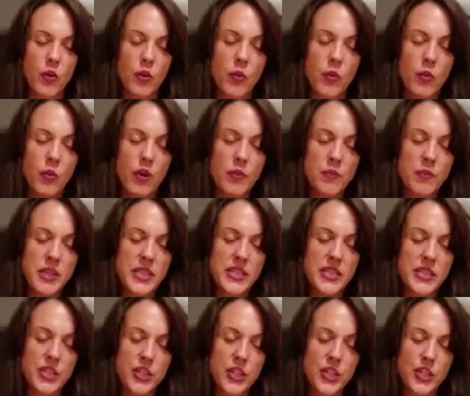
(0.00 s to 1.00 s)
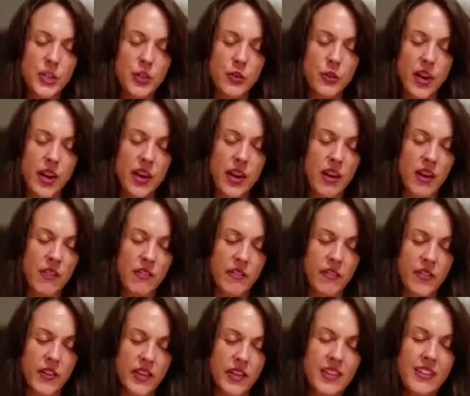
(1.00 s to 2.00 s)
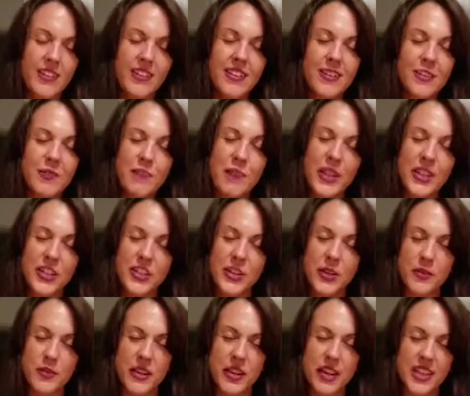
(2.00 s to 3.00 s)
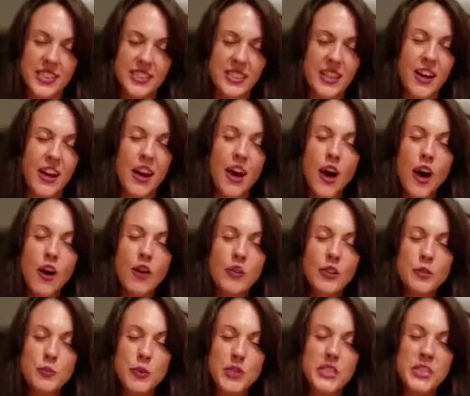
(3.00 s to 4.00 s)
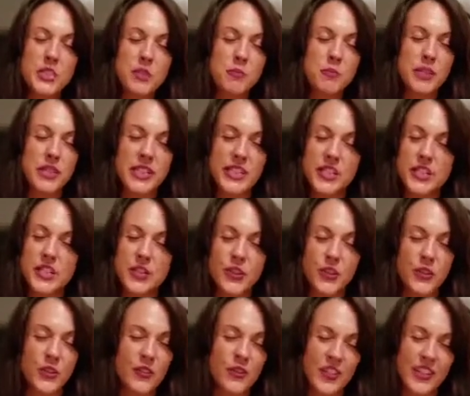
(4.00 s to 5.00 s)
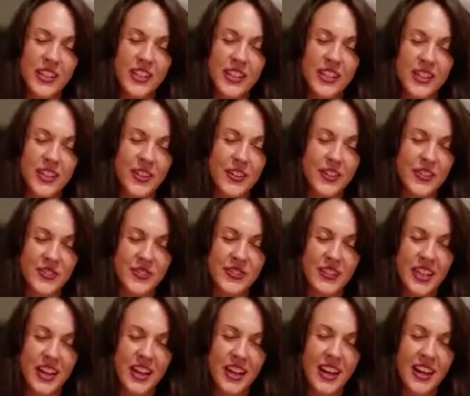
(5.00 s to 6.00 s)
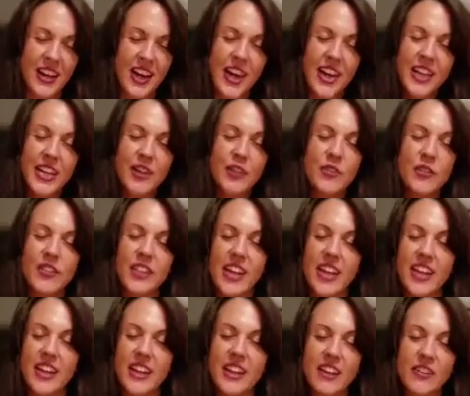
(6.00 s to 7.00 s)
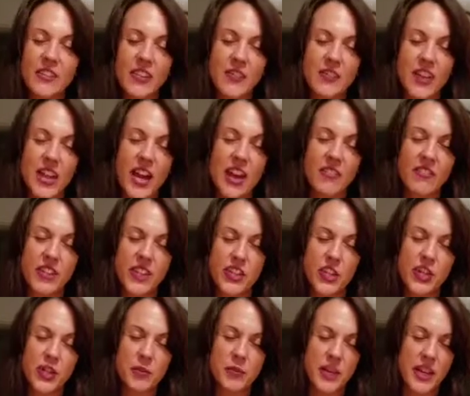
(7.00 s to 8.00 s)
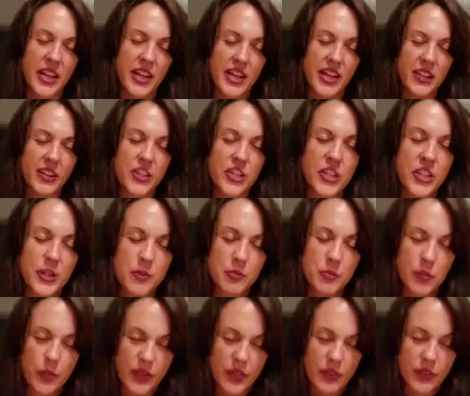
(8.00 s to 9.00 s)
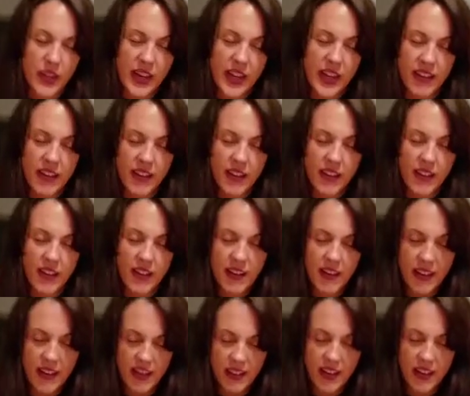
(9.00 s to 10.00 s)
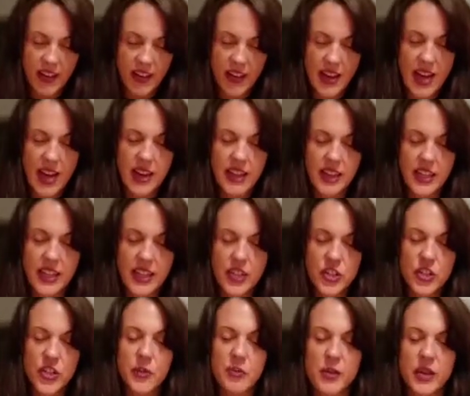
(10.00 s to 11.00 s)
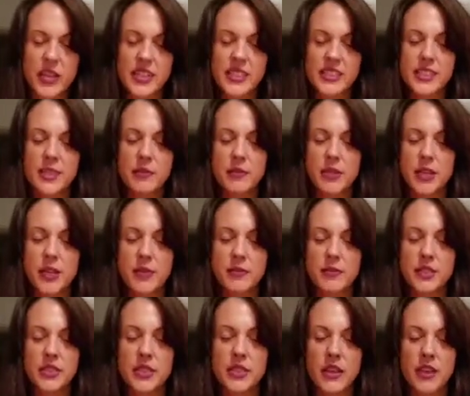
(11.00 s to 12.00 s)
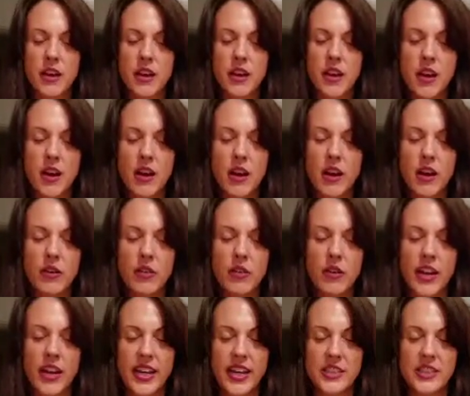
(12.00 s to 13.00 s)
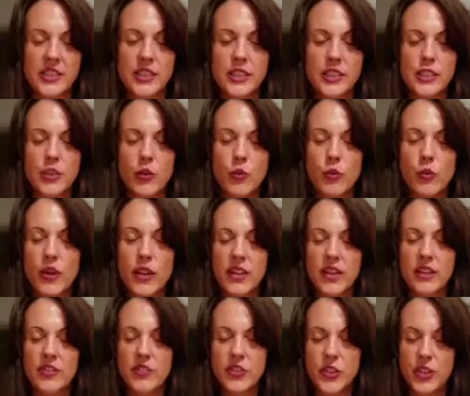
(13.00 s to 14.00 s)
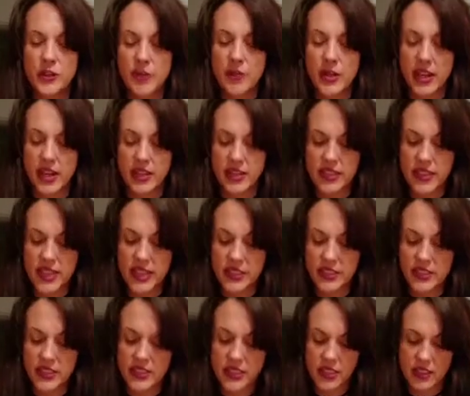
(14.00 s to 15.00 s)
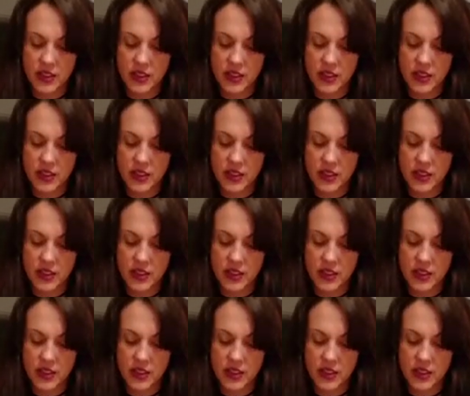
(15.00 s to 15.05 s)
What message do you have? My Geminis. Always being split in two, you know. I can relate. I don't even have any Gemini energy, and boy do I act like a Gemini sometimes. All right, so what if Gemini leaves?